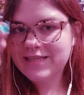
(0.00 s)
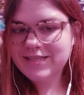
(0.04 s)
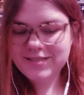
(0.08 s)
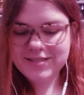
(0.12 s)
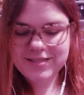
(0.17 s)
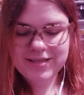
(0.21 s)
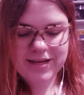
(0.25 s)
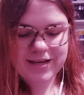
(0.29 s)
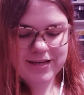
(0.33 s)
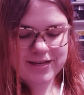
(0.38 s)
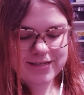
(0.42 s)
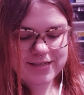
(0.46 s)
just
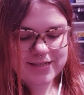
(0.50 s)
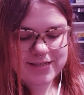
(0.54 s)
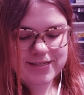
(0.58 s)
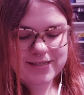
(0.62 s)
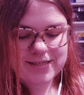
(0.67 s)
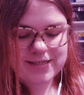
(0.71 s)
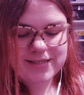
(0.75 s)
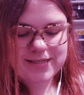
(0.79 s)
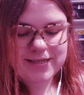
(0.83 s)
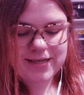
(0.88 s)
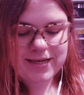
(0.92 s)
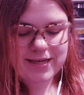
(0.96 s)
got.
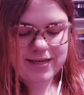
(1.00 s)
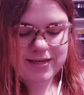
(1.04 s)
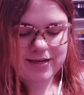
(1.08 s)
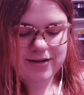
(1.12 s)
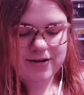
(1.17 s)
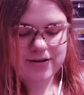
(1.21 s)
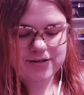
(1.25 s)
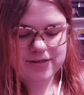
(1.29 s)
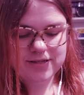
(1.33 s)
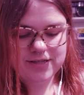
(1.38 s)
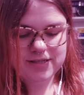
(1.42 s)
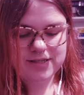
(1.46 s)

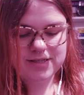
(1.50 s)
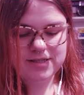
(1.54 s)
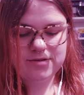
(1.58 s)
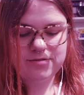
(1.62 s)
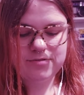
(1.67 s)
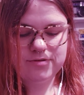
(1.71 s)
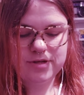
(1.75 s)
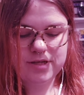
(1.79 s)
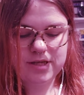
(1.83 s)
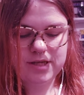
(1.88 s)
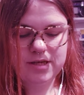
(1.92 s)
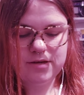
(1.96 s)
Aren't they so
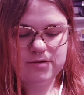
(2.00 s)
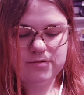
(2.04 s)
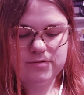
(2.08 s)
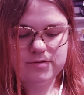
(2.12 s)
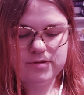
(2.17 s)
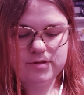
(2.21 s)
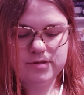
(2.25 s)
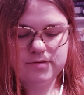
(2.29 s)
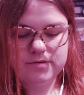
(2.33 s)
cute?